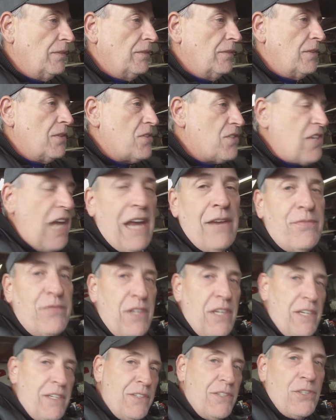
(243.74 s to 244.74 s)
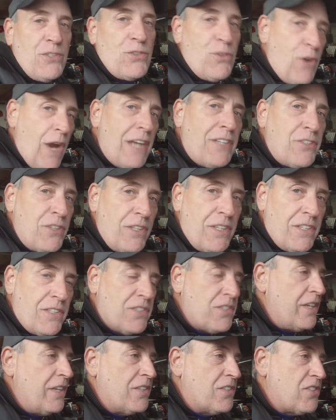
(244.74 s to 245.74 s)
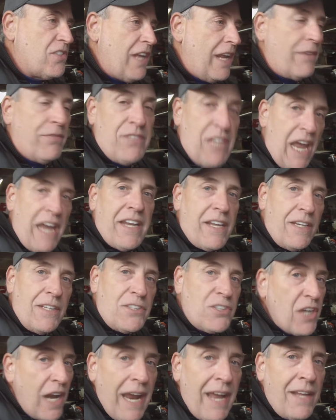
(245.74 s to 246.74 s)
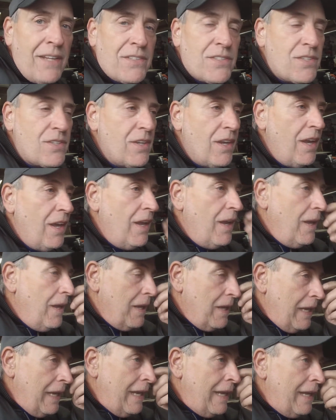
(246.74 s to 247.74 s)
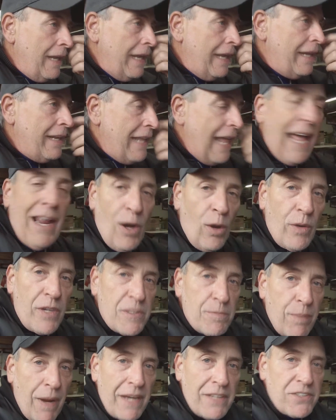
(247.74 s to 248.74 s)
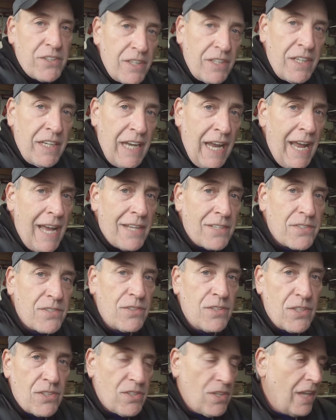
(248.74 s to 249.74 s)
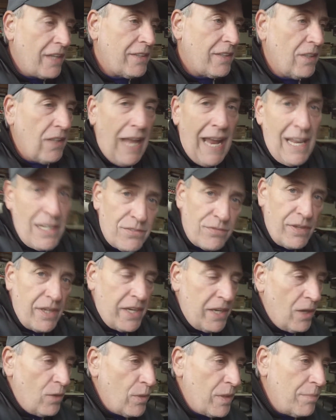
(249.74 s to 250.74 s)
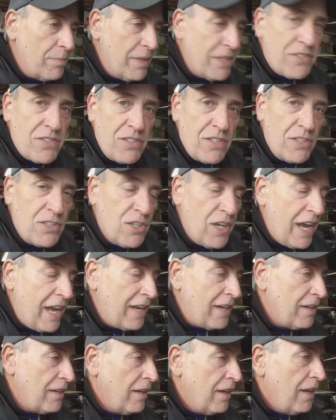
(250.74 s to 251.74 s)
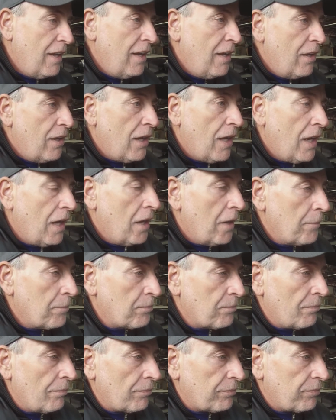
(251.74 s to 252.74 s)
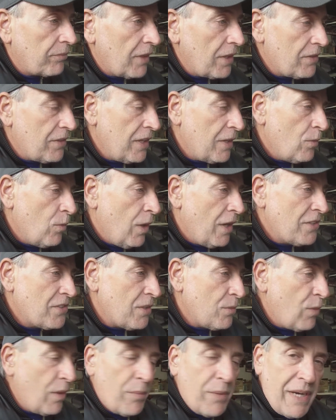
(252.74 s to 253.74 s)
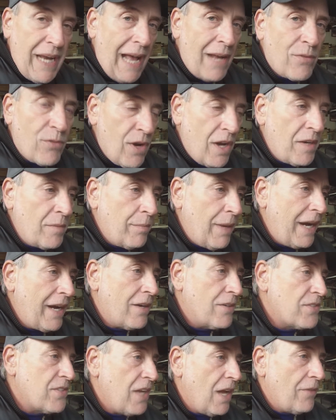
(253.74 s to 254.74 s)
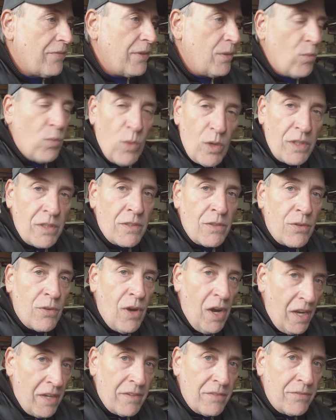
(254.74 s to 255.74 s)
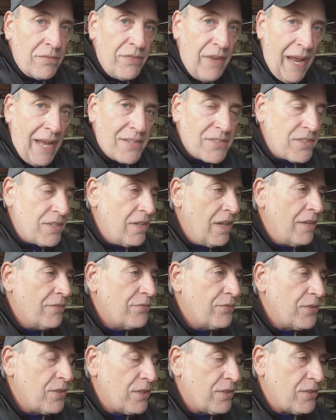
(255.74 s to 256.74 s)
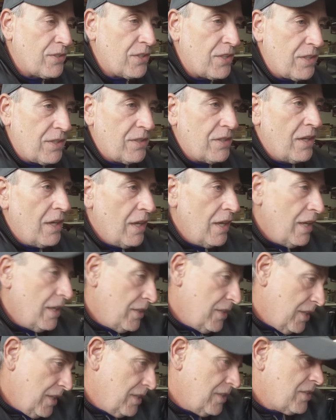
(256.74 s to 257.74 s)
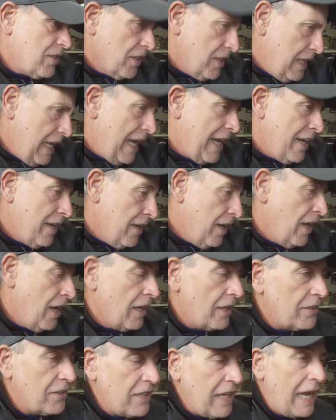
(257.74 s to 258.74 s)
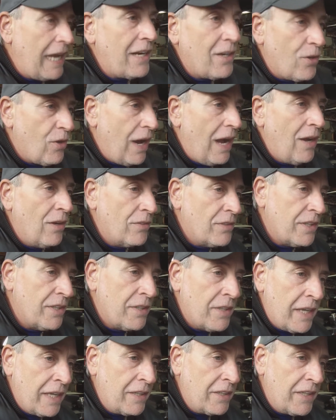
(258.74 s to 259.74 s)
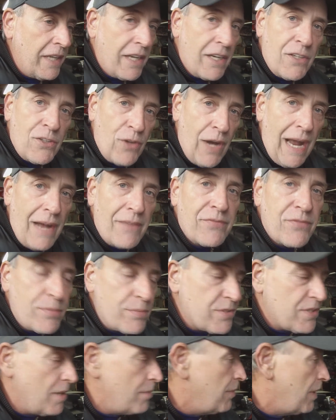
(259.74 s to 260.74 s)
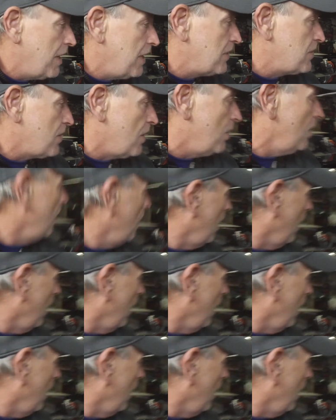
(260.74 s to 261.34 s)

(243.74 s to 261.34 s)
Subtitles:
safety and discretion instead of taking a chance, and that always bites you in the ass. Just like the last video, we missed the jet. The thing wasn't, when we got running by ourselves, it wouldn't run fast enough to gain ground and get a draft from somebody. So